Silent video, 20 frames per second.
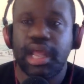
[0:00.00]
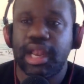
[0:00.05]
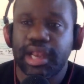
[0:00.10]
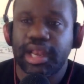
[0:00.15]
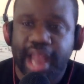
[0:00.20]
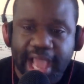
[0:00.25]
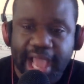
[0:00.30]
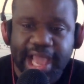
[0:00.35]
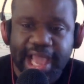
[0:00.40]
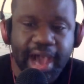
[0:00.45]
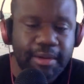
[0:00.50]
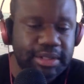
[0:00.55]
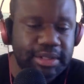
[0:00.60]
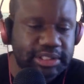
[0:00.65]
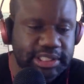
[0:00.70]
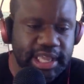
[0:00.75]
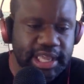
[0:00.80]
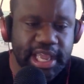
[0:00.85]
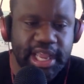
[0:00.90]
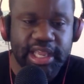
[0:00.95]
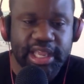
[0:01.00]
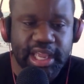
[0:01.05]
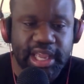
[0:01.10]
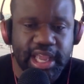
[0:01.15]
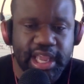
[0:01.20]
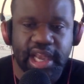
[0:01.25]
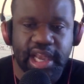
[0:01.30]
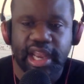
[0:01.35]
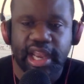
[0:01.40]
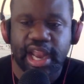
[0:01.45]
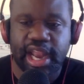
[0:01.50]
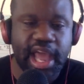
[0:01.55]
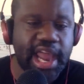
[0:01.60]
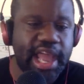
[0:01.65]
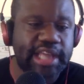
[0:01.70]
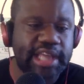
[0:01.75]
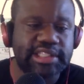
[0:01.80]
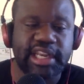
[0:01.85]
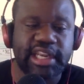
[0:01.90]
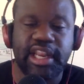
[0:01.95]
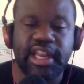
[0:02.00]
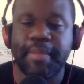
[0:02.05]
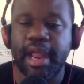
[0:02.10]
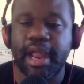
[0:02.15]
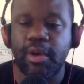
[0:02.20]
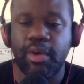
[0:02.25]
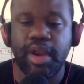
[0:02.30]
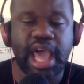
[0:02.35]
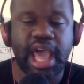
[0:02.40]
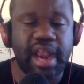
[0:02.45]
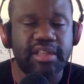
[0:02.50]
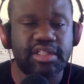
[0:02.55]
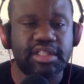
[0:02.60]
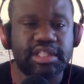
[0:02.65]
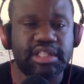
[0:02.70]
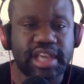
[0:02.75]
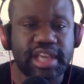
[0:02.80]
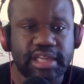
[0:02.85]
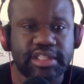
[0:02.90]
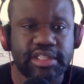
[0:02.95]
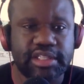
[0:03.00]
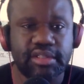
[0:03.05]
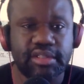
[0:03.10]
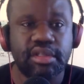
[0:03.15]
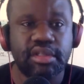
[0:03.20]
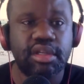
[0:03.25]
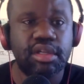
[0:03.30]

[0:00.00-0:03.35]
Like I was saying again, and not like I said, anybody want to have a discussion?